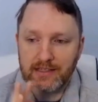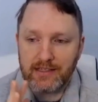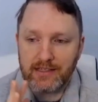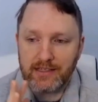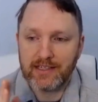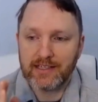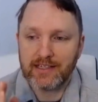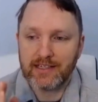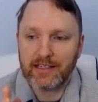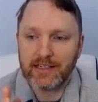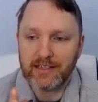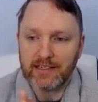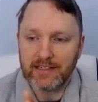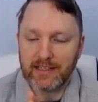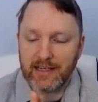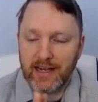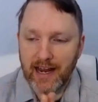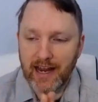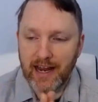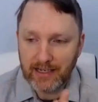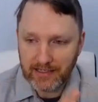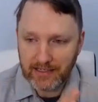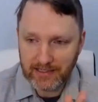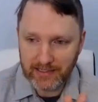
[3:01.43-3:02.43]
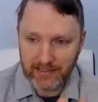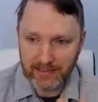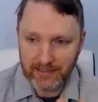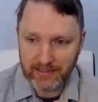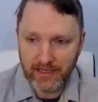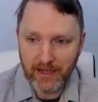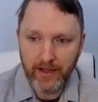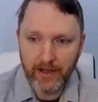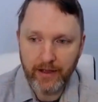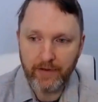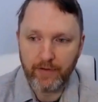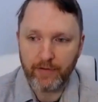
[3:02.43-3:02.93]

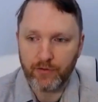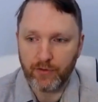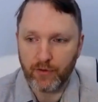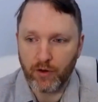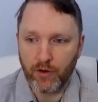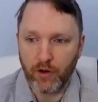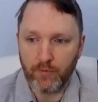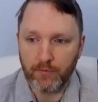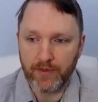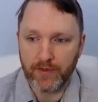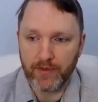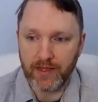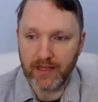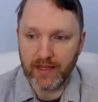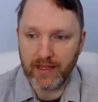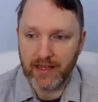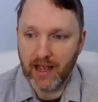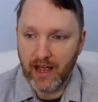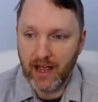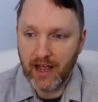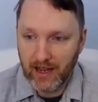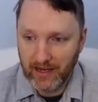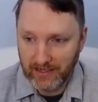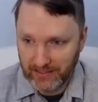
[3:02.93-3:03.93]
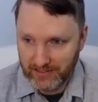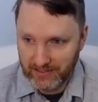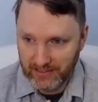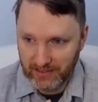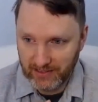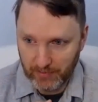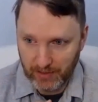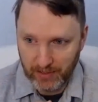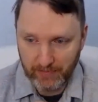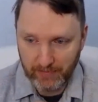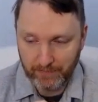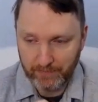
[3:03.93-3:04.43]
disconnected from the
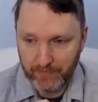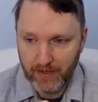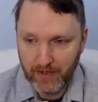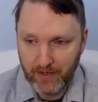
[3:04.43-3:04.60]
customer